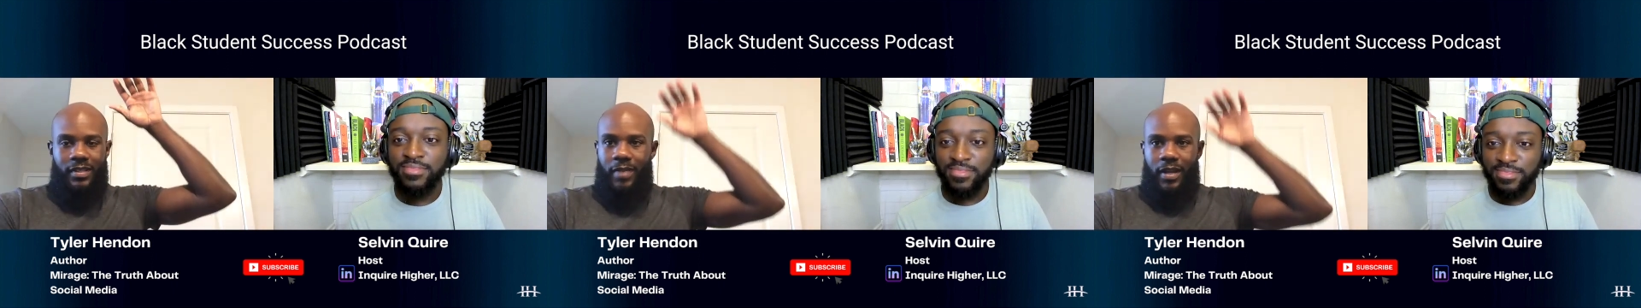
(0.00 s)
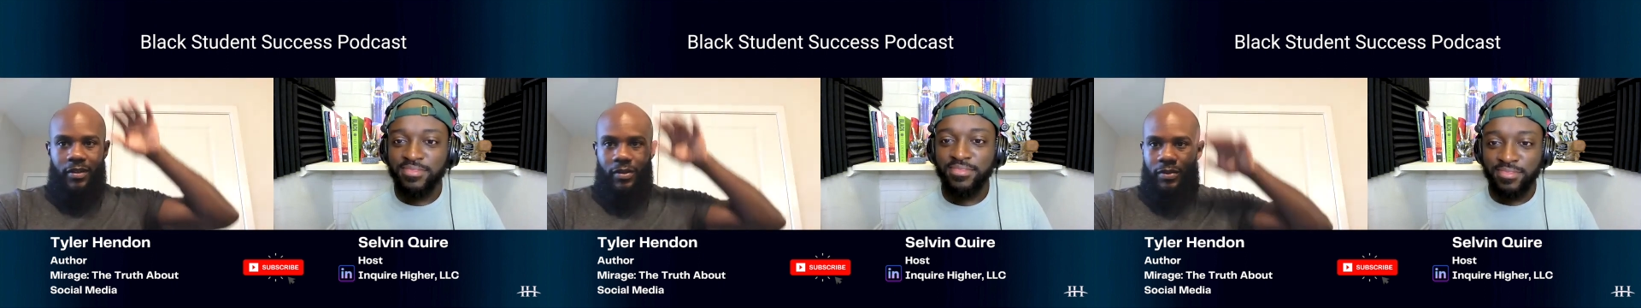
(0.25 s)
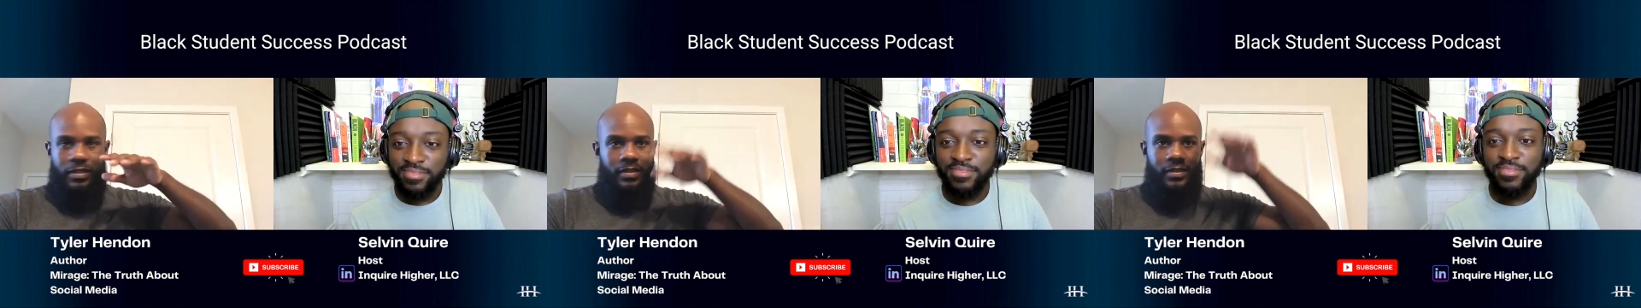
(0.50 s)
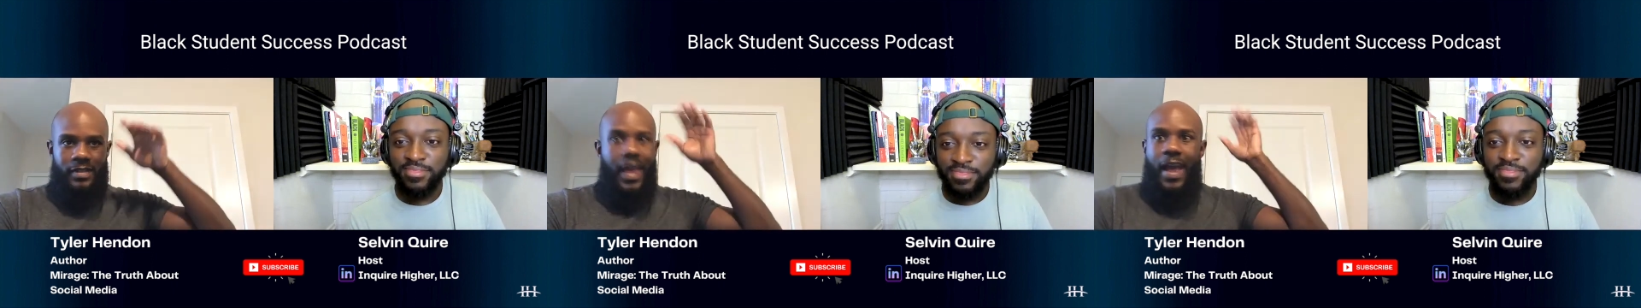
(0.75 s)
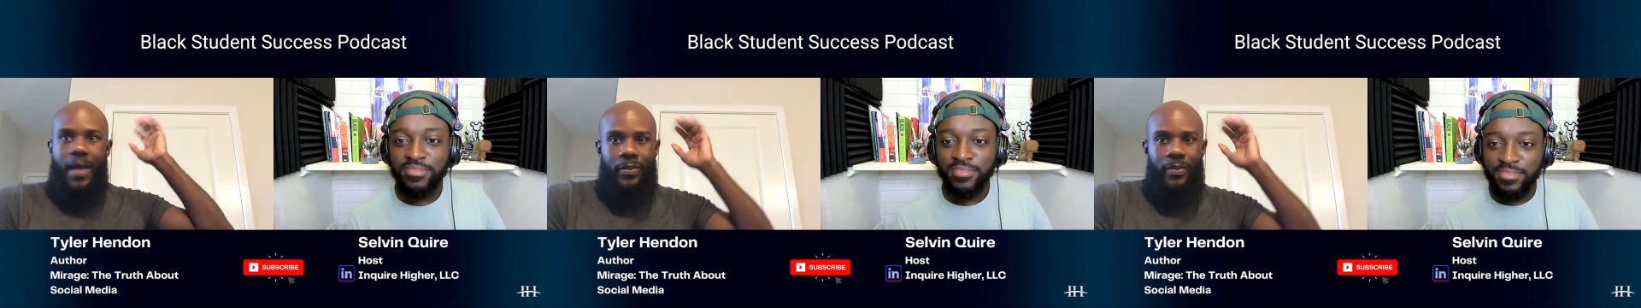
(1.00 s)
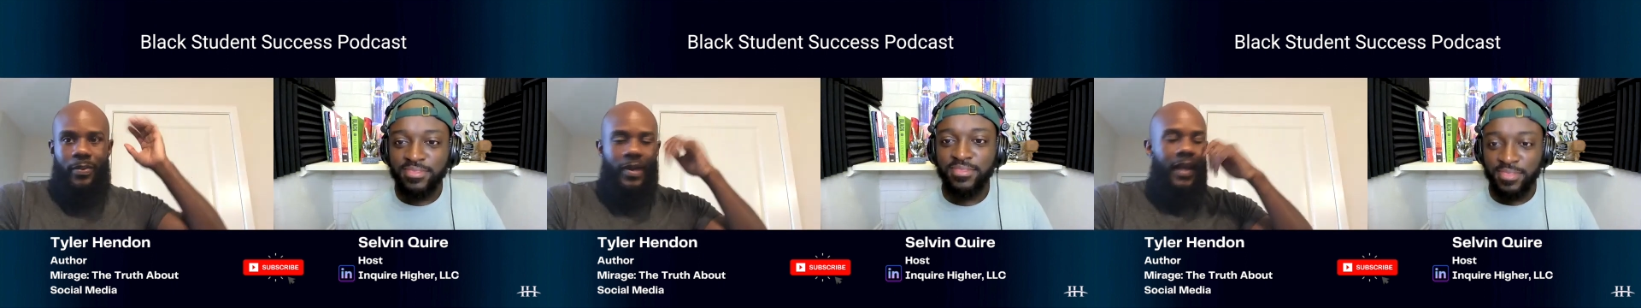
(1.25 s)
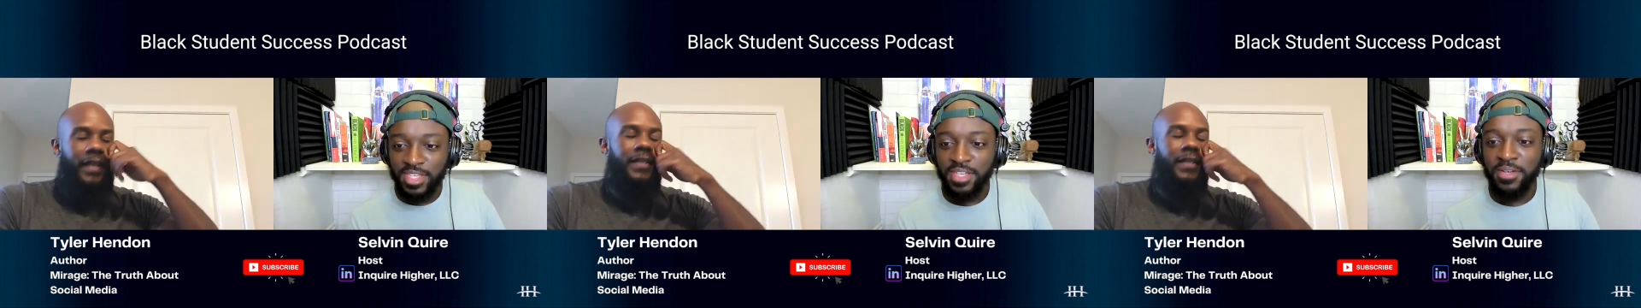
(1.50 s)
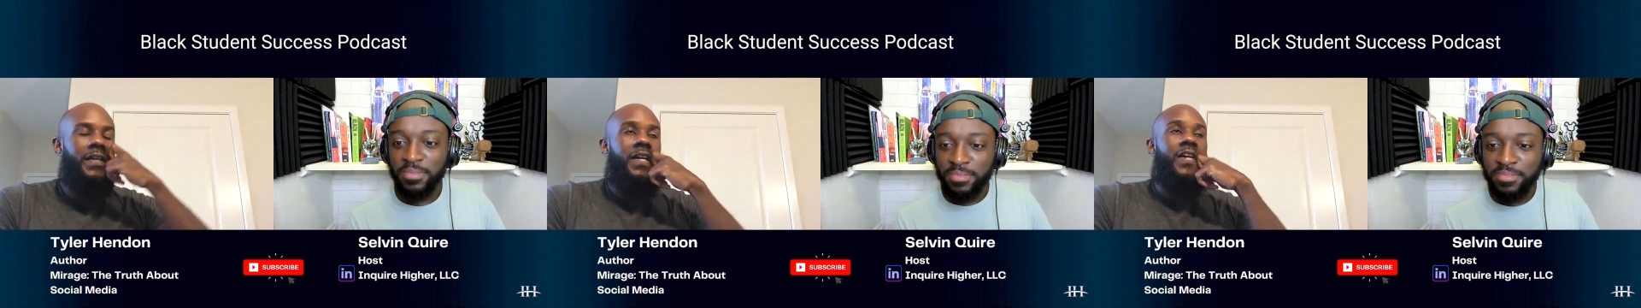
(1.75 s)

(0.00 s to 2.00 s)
Speaker 1: in my notes app, right?